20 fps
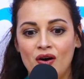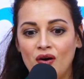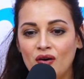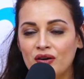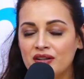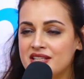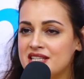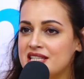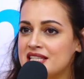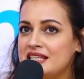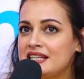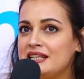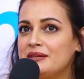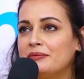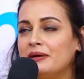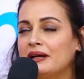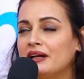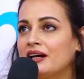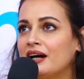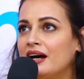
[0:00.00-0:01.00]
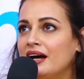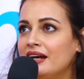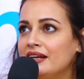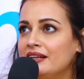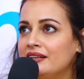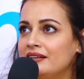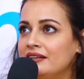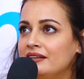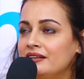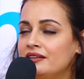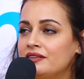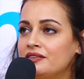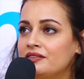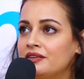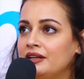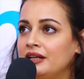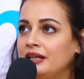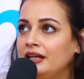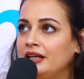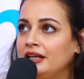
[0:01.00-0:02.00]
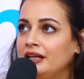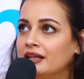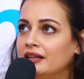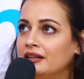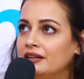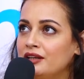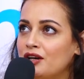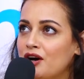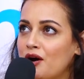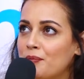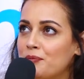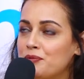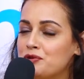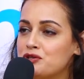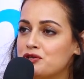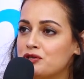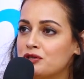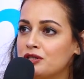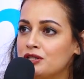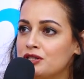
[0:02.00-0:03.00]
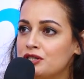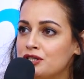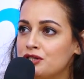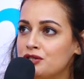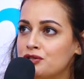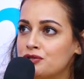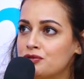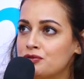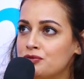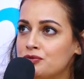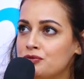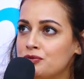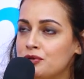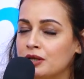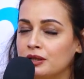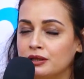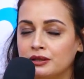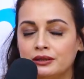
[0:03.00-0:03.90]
Honestly, Varkha, I didn't really get the opportunity to